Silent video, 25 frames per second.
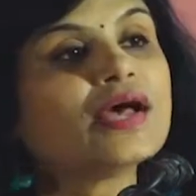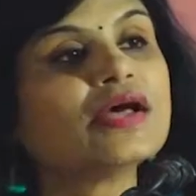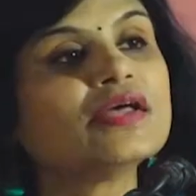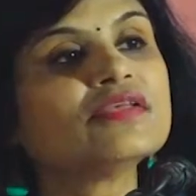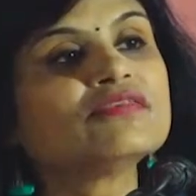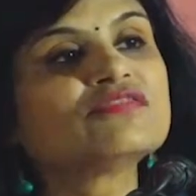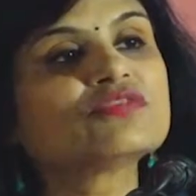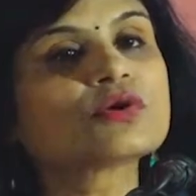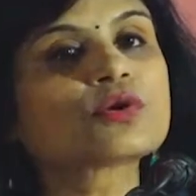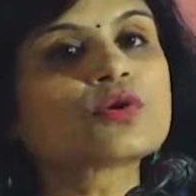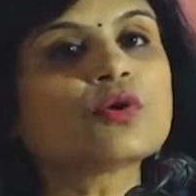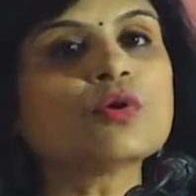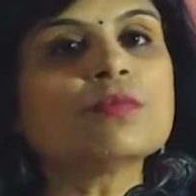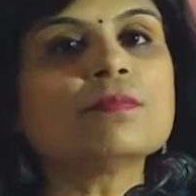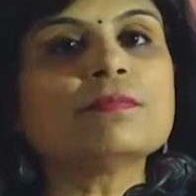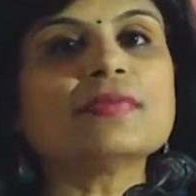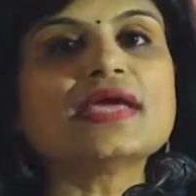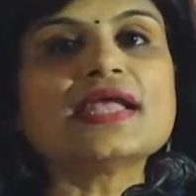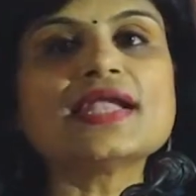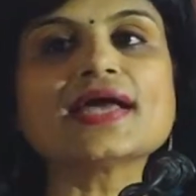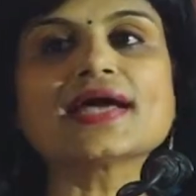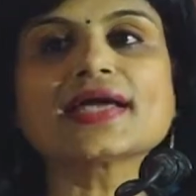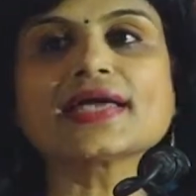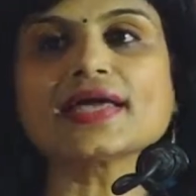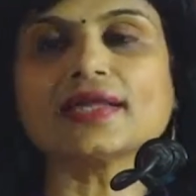So Kumbh
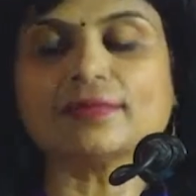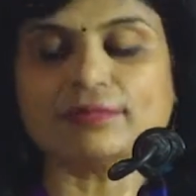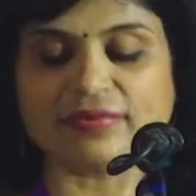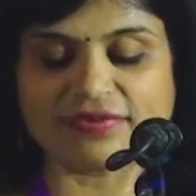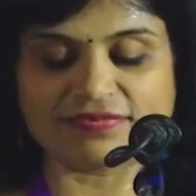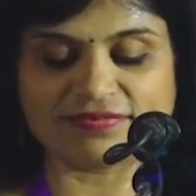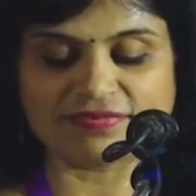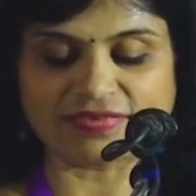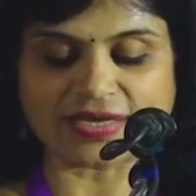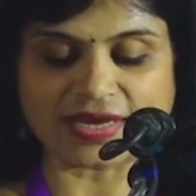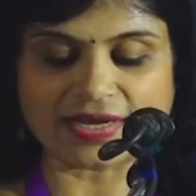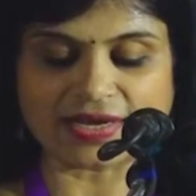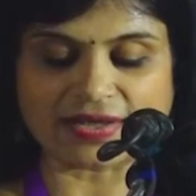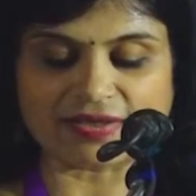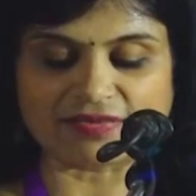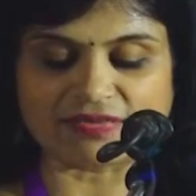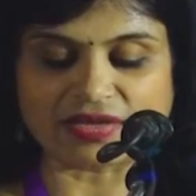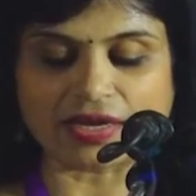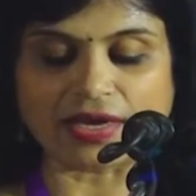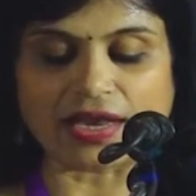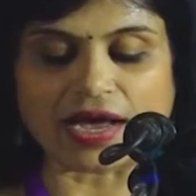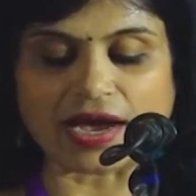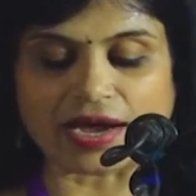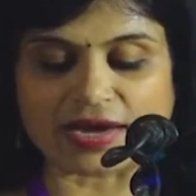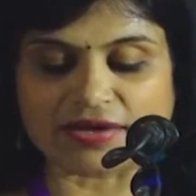Mela can be said as the
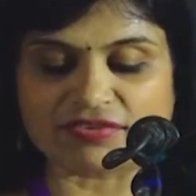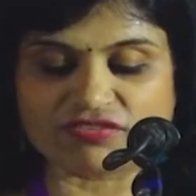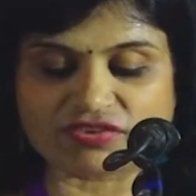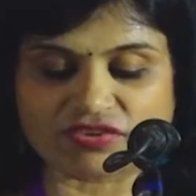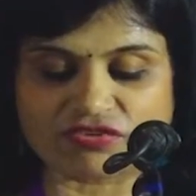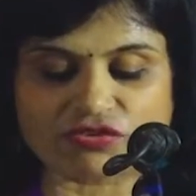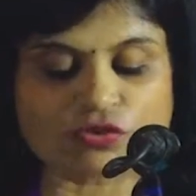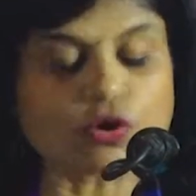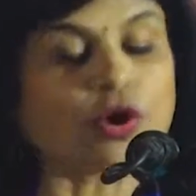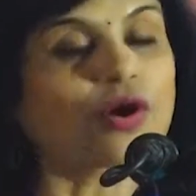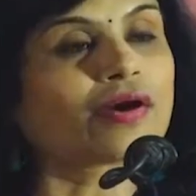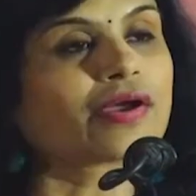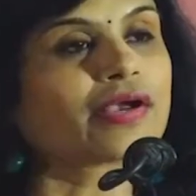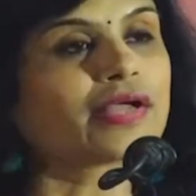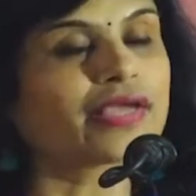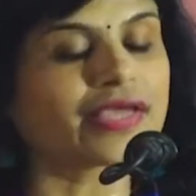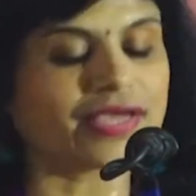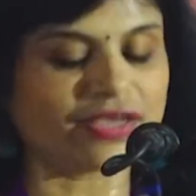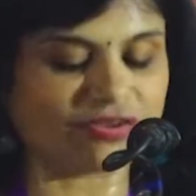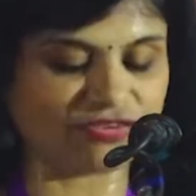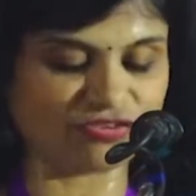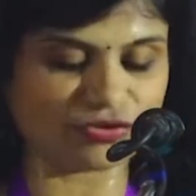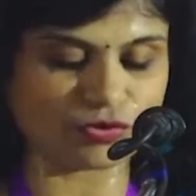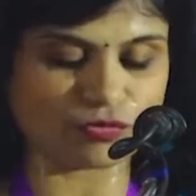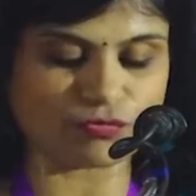largest
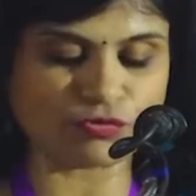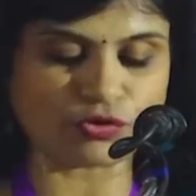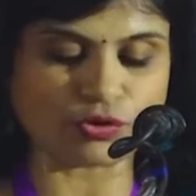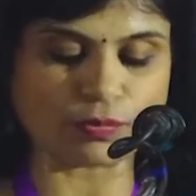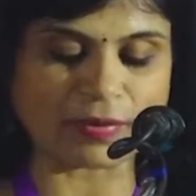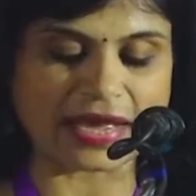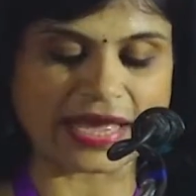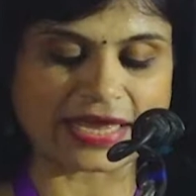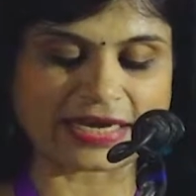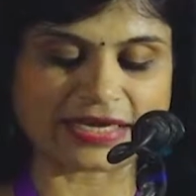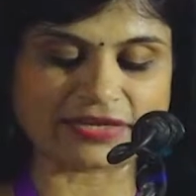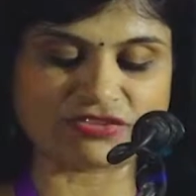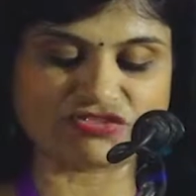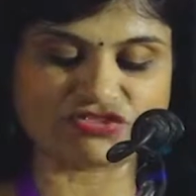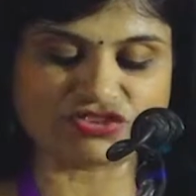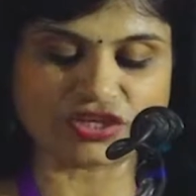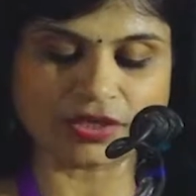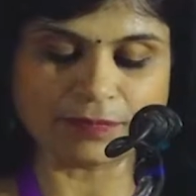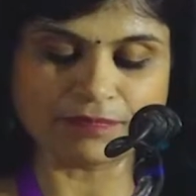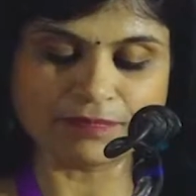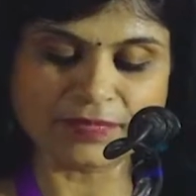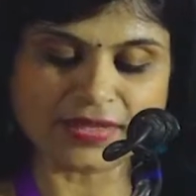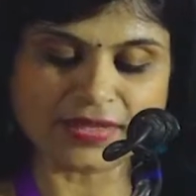congregation of humanity,